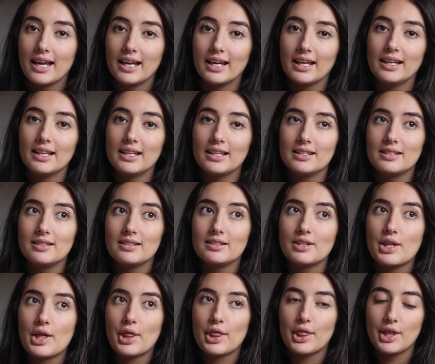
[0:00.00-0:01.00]
day. It
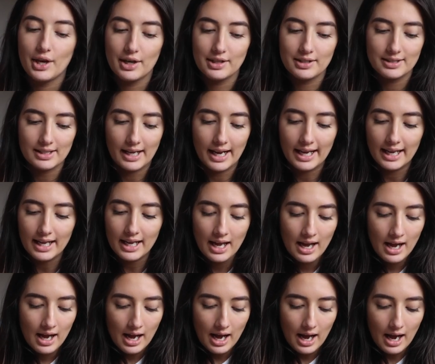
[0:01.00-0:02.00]
is Thursday.
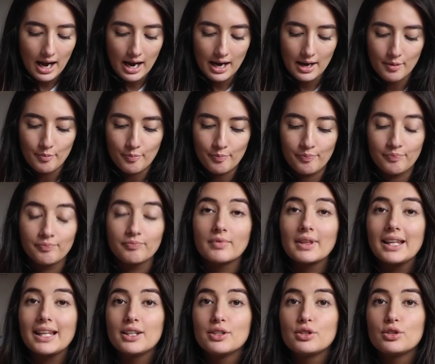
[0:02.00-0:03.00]

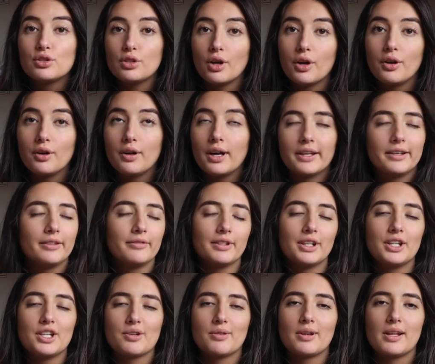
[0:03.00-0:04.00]
So I didn't
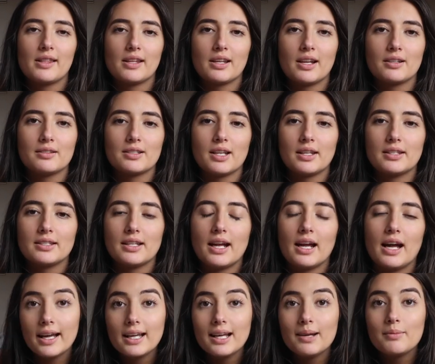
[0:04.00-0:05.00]
really do anything else yesterday.
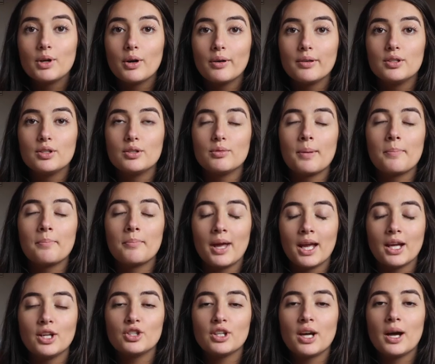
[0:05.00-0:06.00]
I am going to do a
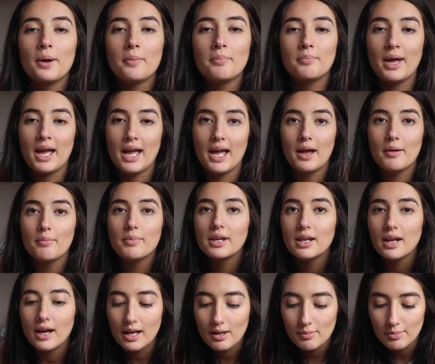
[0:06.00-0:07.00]
major pamper
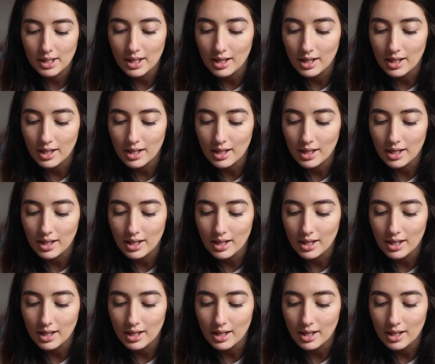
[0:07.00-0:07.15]
night